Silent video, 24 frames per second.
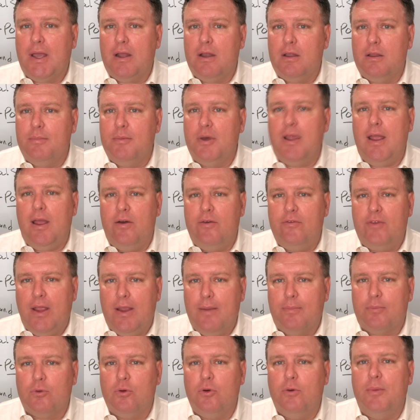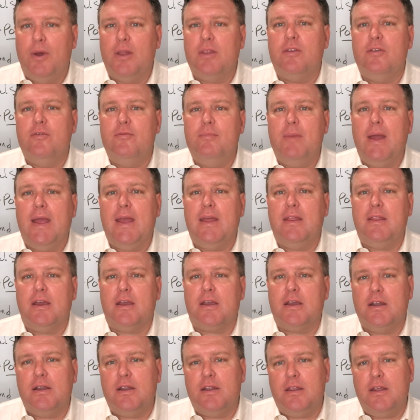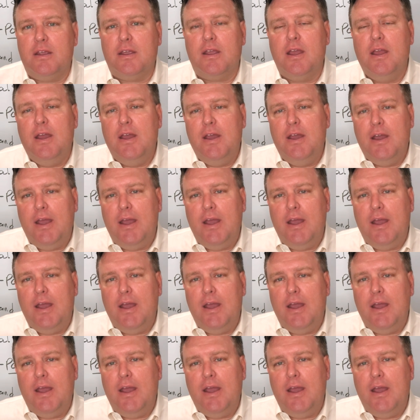out of the month of April, month of May, that kind of thing,